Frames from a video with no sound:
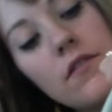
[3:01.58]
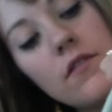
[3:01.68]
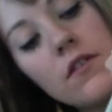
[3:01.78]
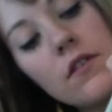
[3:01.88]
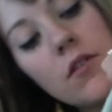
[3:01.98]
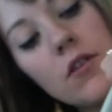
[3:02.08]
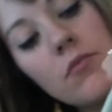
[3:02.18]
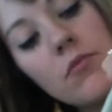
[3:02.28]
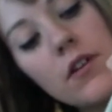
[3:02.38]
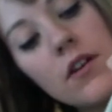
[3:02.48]
so I'm gonna
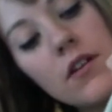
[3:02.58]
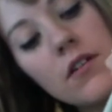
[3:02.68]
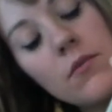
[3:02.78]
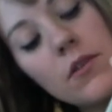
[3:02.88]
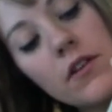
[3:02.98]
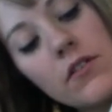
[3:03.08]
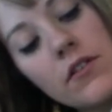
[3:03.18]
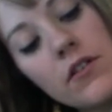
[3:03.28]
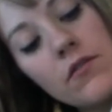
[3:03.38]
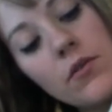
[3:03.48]
put in what looks
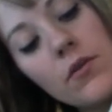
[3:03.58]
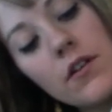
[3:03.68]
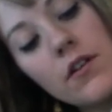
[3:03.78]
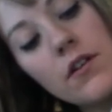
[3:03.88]
like 4.